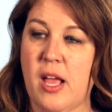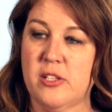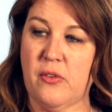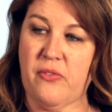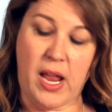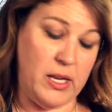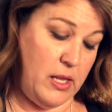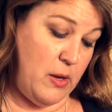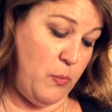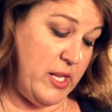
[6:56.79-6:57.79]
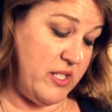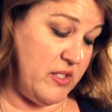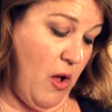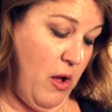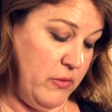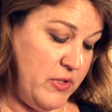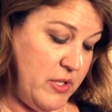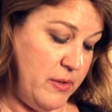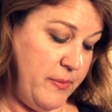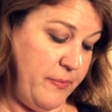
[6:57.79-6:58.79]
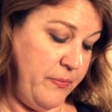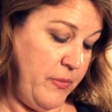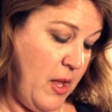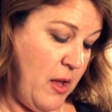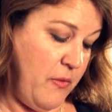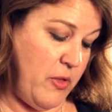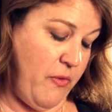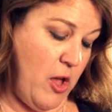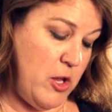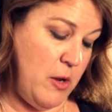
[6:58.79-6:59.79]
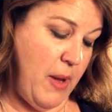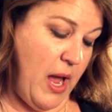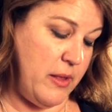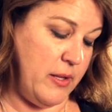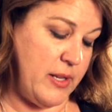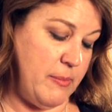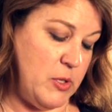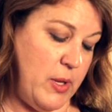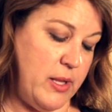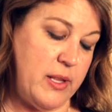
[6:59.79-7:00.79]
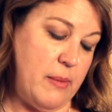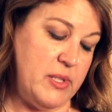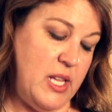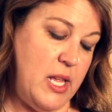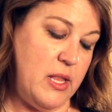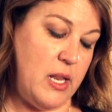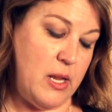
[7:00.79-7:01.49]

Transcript: And so finally we solved for the volume, height times width times length that